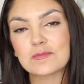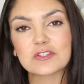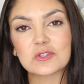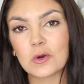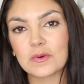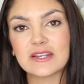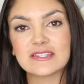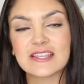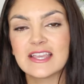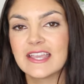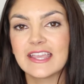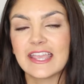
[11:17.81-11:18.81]
I'm just always
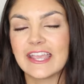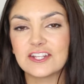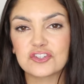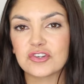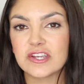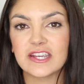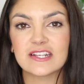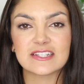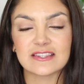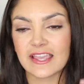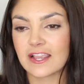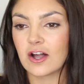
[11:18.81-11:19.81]
intrigued
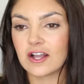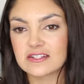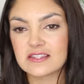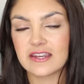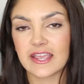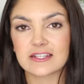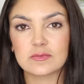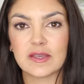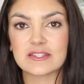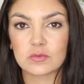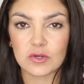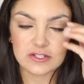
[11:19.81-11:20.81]
and like on to the next
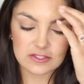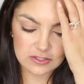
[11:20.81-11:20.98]
best one.